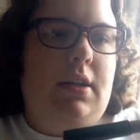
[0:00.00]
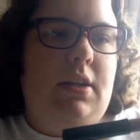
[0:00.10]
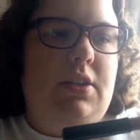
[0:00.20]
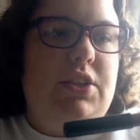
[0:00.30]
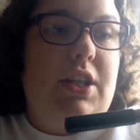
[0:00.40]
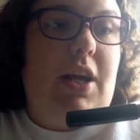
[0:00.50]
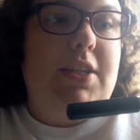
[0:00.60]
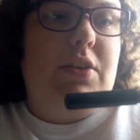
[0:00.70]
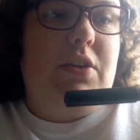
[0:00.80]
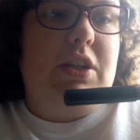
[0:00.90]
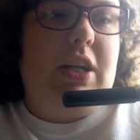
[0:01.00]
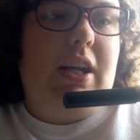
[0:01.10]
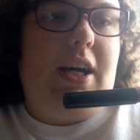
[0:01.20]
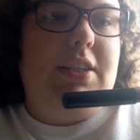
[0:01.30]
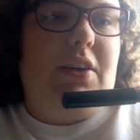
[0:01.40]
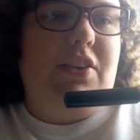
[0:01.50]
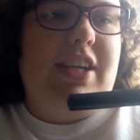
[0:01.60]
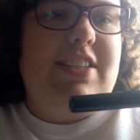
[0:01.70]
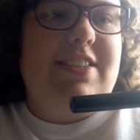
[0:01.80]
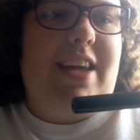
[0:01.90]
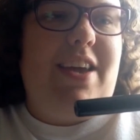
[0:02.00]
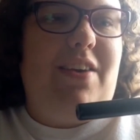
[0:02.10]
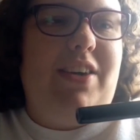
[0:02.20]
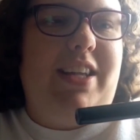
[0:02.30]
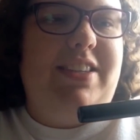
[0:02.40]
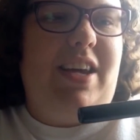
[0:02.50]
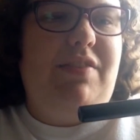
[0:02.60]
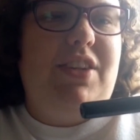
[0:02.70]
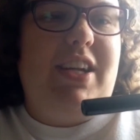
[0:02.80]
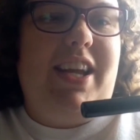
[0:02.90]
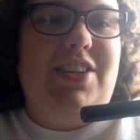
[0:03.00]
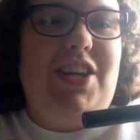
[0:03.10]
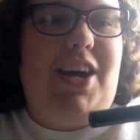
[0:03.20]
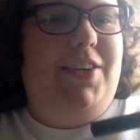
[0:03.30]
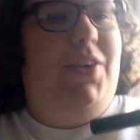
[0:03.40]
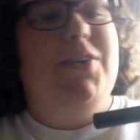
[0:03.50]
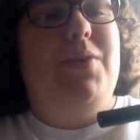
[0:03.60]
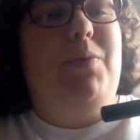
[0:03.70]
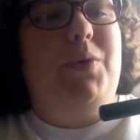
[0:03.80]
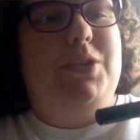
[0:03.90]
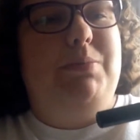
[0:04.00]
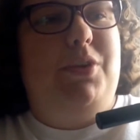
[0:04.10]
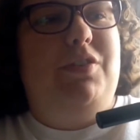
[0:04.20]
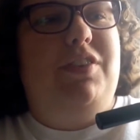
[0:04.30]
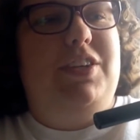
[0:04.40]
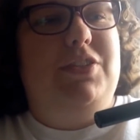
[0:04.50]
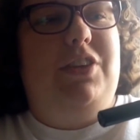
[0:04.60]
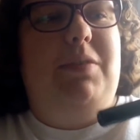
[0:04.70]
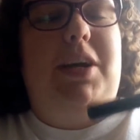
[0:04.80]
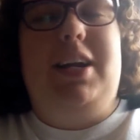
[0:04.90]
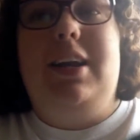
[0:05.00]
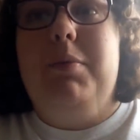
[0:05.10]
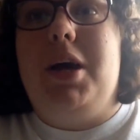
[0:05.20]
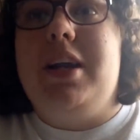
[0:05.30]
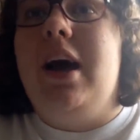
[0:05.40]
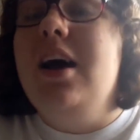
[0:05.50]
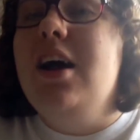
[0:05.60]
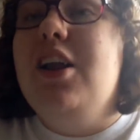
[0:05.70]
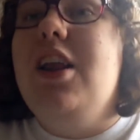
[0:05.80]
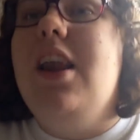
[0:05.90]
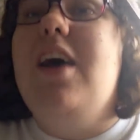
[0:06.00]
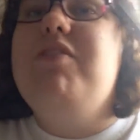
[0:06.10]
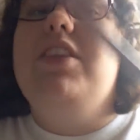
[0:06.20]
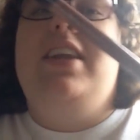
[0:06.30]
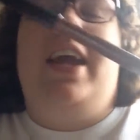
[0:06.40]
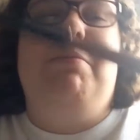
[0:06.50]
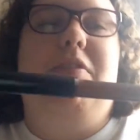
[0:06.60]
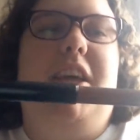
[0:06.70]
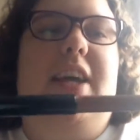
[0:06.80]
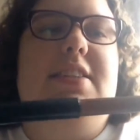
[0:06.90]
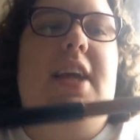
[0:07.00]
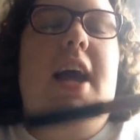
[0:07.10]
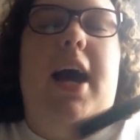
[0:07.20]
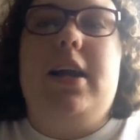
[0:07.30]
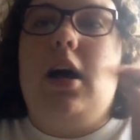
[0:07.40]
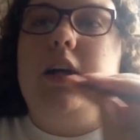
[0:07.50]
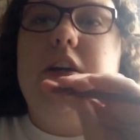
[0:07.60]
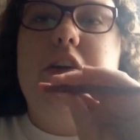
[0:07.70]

slide on, glide on, stay on, and definitely a turn on waterproof extreme color lip liner. Love the name of this, and I could